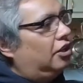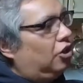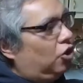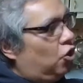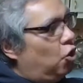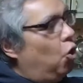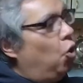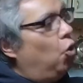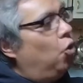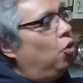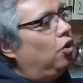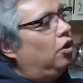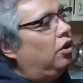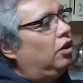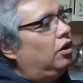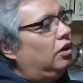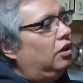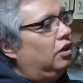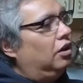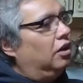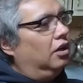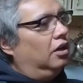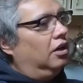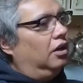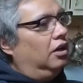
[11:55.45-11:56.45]
corn.
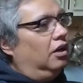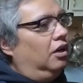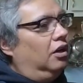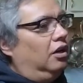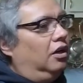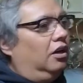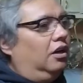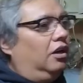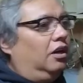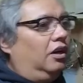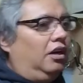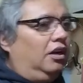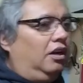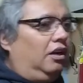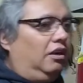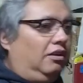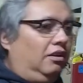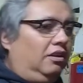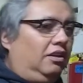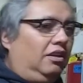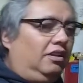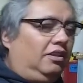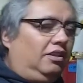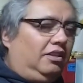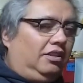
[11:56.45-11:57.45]

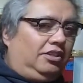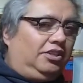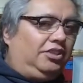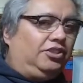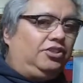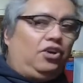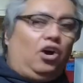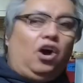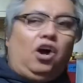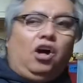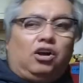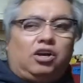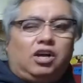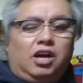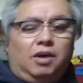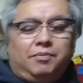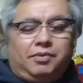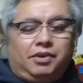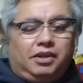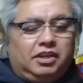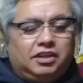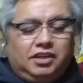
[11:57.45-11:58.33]
This is all coming